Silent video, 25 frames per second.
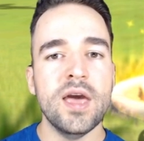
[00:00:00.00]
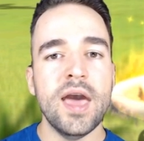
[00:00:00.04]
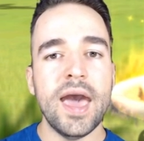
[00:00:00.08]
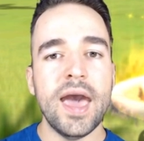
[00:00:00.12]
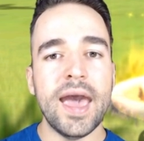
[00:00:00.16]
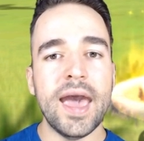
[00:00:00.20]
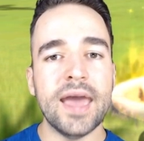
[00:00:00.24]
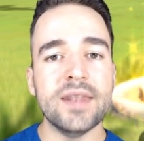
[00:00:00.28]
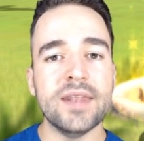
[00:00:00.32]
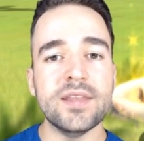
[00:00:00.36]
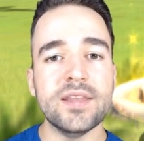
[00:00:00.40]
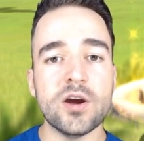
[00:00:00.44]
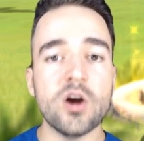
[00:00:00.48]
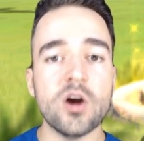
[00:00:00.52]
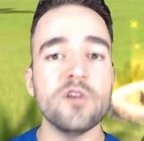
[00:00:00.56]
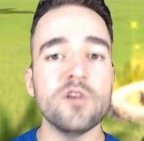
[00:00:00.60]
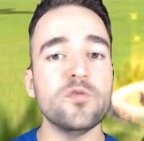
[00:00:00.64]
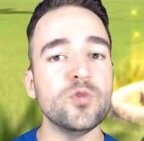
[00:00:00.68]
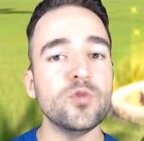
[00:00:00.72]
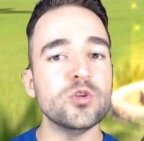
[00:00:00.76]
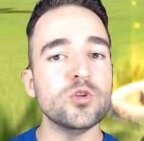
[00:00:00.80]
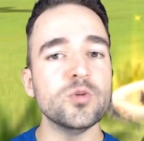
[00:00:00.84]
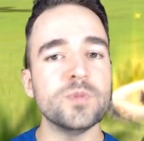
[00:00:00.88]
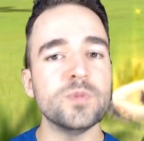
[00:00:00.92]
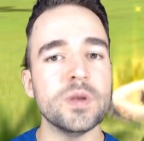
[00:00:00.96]
And there are
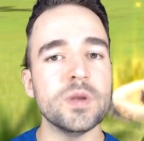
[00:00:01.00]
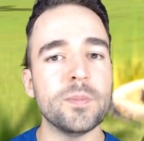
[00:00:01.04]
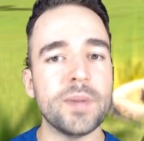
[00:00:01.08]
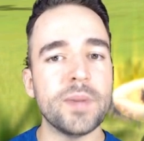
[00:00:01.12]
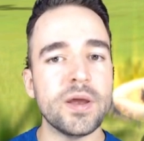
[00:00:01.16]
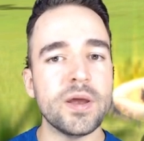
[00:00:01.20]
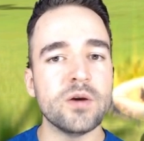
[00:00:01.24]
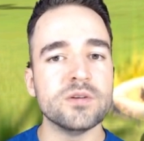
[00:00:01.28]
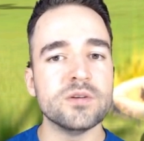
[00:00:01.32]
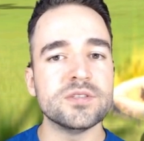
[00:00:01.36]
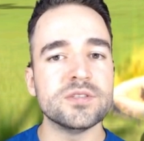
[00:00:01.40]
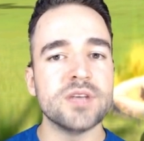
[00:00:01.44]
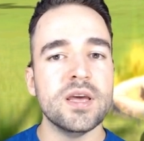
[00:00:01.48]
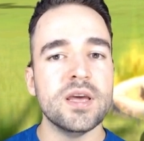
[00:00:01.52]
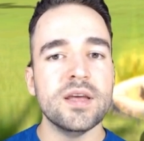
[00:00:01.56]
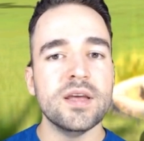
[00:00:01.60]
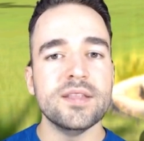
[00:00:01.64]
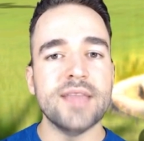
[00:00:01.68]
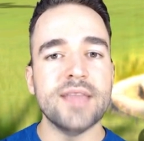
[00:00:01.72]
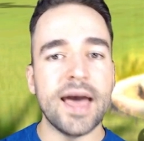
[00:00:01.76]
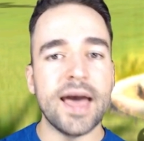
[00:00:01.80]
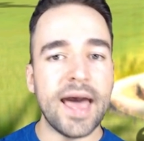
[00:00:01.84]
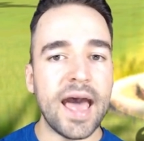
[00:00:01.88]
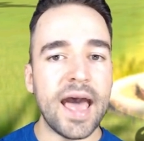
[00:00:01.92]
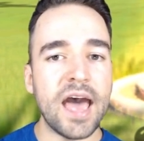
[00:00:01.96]
free-to-play players
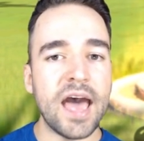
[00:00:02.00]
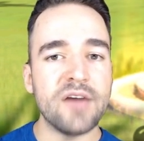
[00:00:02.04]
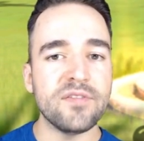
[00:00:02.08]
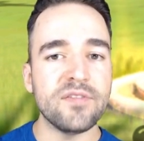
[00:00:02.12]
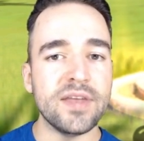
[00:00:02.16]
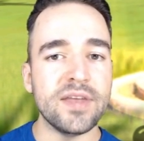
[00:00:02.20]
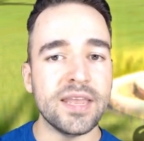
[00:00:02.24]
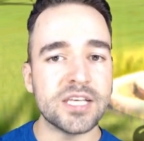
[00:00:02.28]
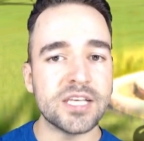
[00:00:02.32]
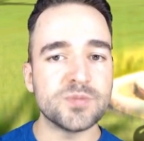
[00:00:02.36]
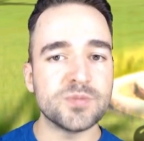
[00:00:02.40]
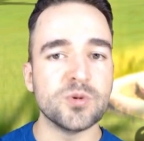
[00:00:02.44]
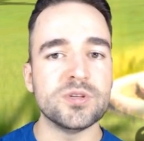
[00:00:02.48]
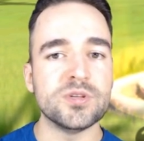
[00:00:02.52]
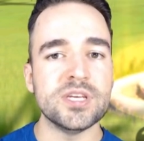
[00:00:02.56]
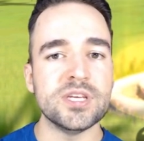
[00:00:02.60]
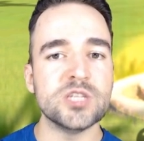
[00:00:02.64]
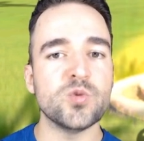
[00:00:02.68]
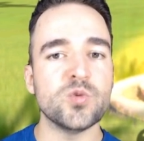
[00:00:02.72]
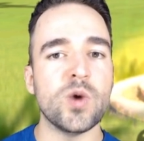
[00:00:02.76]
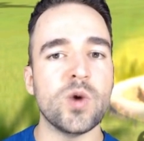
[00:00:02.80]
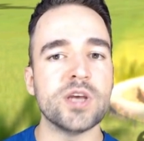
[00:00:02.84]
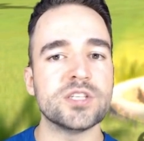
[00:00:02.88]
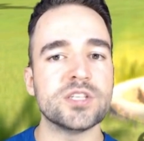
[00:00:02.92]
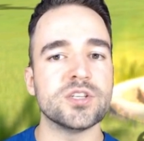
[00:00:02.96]
that have an expertise
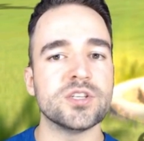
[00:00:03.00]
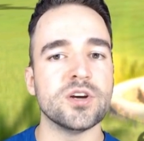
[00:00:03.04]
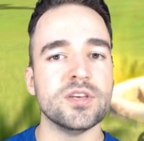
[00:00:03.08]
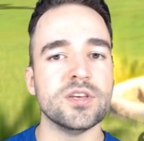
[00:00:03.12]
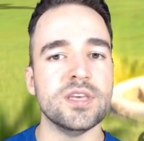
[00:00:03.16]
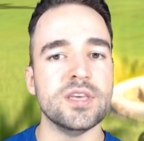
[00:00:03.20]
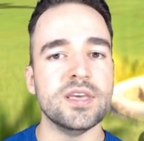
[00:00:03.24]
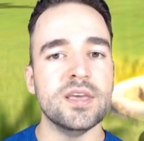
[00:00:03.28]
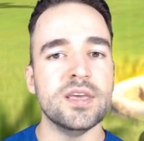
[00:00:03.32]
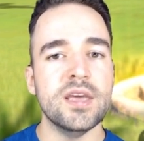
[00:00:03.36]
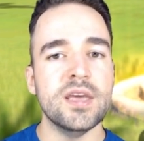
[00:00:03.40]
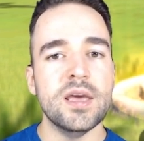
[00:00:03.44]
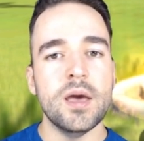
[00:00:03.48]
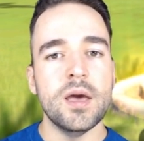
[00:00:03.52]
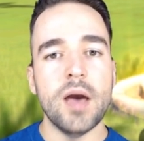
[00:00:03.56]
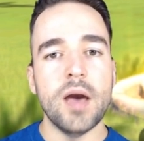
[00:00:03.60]
Hwai Sung-yi